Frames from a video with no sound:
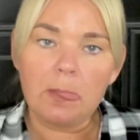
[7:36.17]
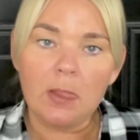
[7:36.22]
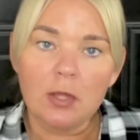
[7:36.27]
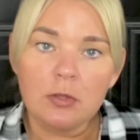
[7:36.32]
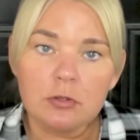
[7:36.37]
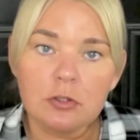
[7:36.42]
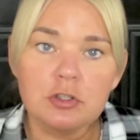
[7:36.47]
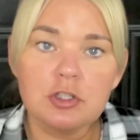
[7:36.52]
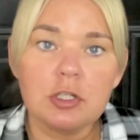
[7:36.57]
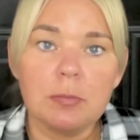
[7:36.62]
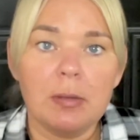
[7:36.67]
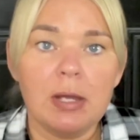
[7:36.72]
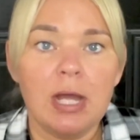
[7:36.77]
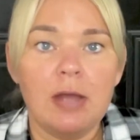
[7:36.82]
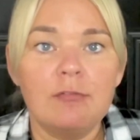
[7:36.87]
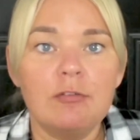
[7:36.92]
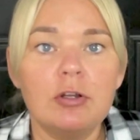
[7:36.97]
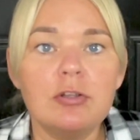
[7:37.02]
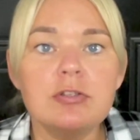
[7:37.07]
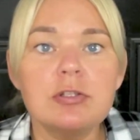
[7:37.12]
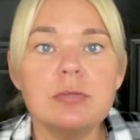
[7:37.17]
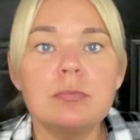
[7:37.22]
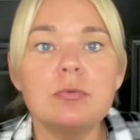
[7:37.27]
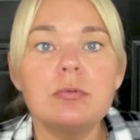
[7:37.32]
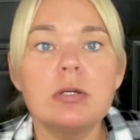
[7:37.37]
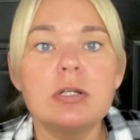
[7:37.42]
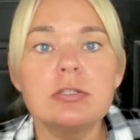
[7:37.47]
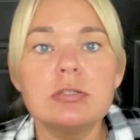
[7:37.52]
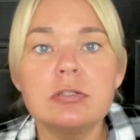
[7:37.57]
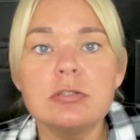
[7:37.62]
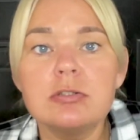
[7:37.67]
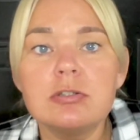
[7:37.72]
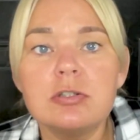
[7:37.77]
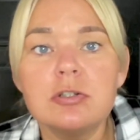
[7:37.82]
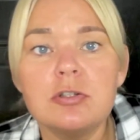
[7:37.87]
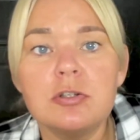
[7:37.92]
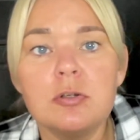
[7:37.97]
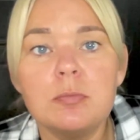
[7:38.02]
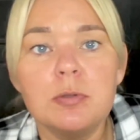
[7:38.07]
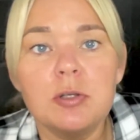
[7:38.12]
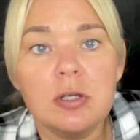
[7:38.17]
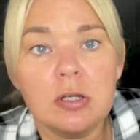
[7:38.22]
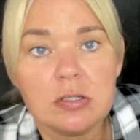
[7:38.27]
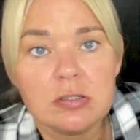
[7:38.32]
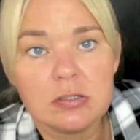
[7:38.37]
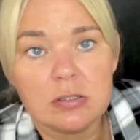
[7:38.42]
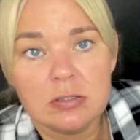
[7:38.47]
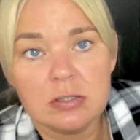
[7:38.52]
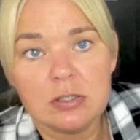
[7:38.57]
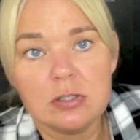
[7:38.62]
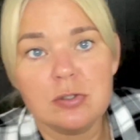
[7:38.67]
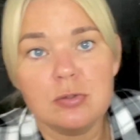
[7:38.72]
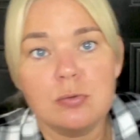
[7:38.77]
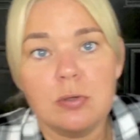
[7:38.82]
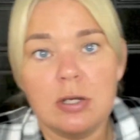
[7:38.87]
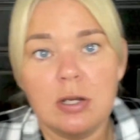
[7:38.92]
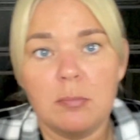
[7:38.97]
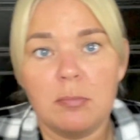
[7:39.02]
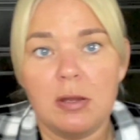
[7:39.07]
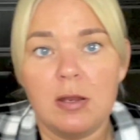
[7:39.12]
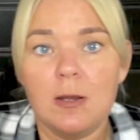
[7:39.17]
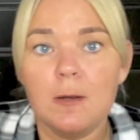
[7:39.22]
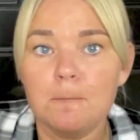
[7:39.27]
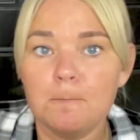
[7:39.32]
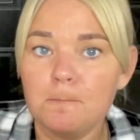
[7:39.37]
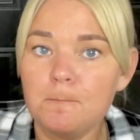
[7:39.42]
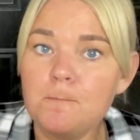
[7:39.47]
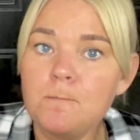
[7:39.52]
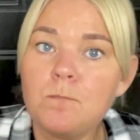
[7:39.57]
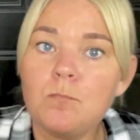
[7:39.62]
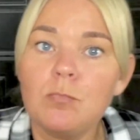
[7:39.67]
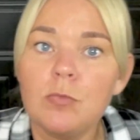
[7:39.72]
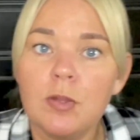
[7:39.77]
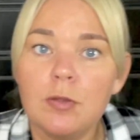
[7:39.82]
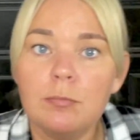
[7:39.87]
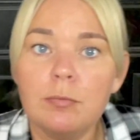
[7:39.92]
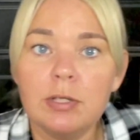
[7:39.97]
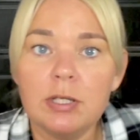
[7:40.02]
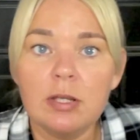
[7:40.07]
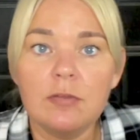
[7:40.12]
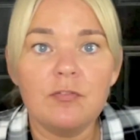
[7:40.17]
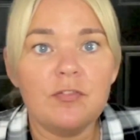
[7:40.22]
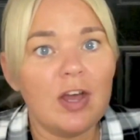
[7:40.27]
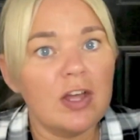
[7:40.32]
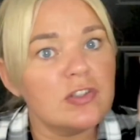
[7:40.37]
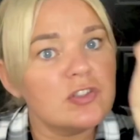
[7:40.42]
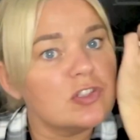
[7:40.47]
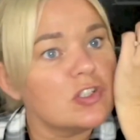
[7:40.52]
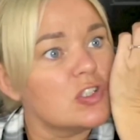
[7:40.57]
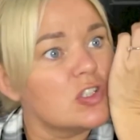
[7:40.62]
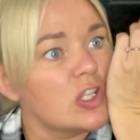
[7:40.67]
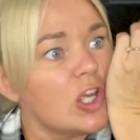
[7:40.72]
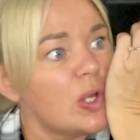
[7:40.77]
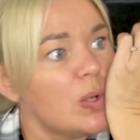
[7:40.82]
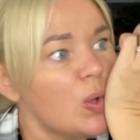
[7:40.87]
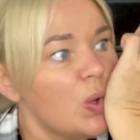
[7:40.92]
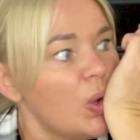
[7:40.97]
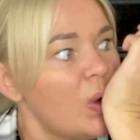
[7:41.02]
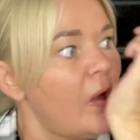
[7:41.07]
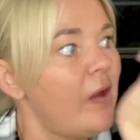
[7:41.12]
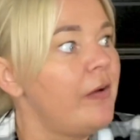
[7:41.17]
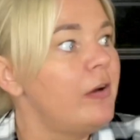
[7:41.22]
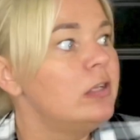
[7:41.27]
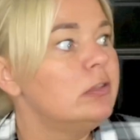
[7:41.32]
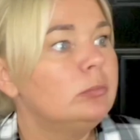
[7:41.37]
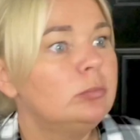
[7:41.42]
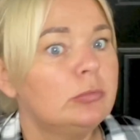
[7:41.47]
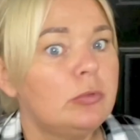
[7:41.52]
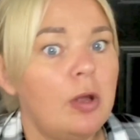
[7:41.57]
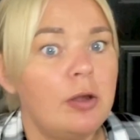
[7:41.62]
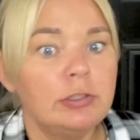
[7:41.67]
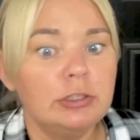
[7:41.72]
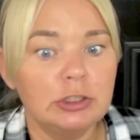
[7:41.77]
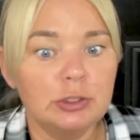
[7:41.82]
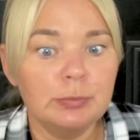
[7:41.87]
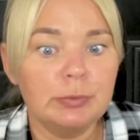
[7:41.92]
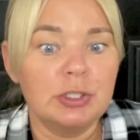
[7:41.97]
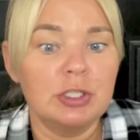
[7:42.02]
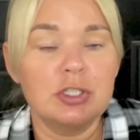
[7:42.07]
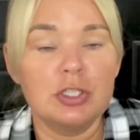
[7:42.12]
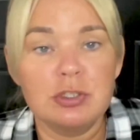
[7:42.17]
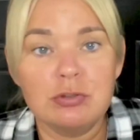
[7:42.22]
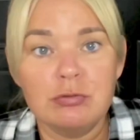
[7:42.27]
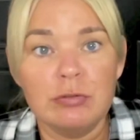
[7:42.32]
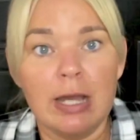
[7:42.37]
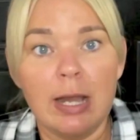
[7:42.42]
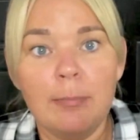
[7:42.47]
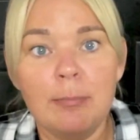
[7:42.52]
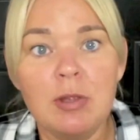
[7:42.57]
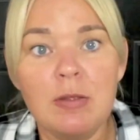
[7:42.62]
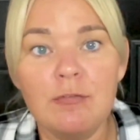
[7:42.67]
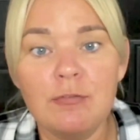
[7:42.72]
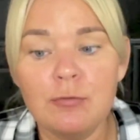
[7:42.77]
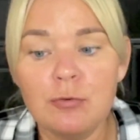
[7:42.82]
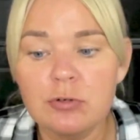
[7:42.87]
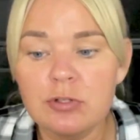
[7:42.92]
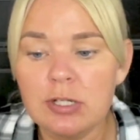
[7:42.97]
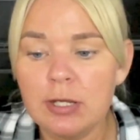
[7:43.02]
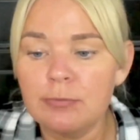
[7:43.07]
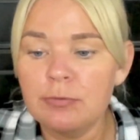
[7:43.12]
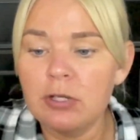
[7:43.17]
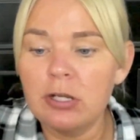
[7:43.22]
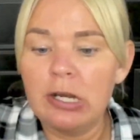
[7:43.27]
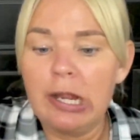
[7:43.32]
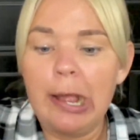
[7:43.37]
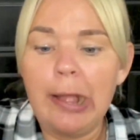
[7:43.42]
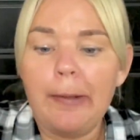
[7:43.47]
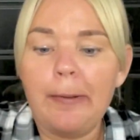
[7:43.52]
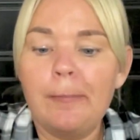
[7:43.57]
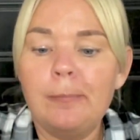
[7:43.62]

Good job, I have got some questions to do because this is what I mean. When you fast, it's like you want to just ram your food down your neck.